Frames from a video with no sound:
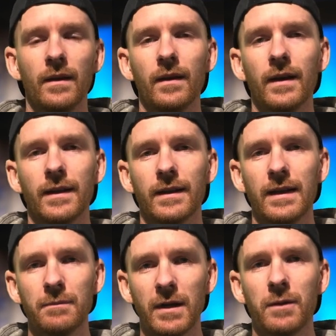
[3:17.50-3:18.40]
And um,
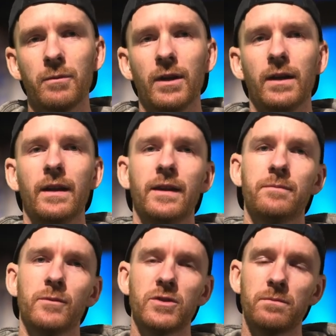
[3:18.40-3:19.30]
in my opinion, it's
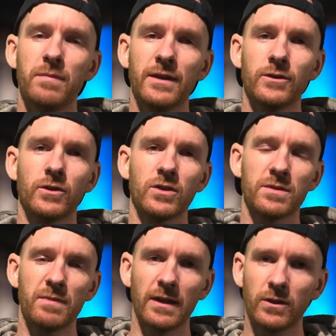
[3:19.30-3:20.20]
much better to
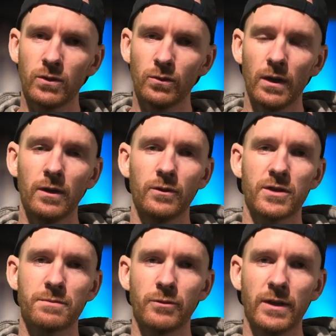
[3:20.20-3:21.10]
spend two hours
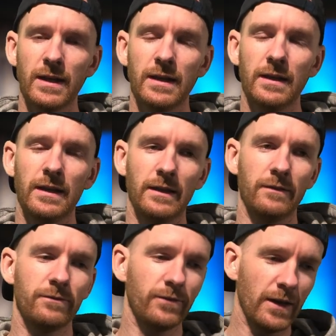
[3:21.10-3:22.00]
per day in
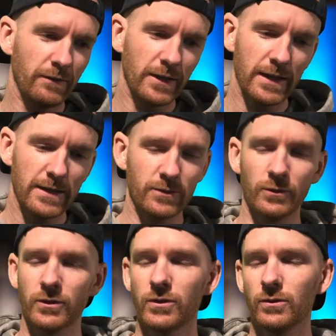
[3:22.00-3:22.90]
five days
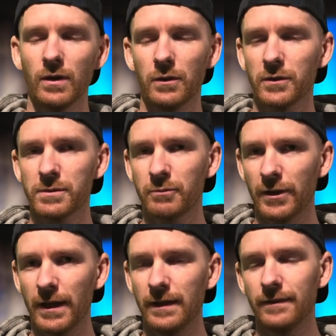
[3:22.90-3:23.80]
or two hours per
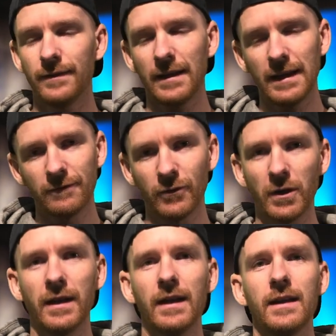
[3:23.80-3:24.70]
day every
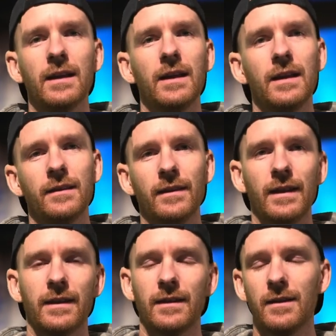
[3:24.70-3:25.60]
day
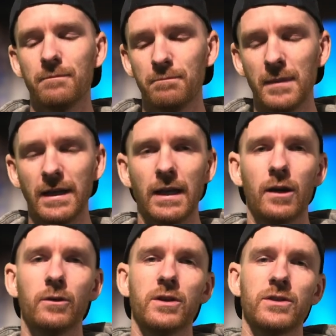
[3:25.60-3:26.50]
than many
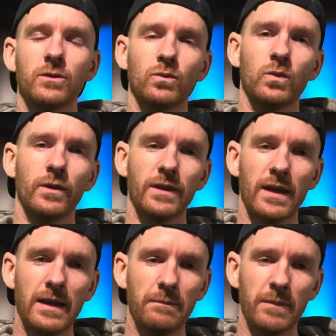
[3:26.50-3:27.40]
hours on one day.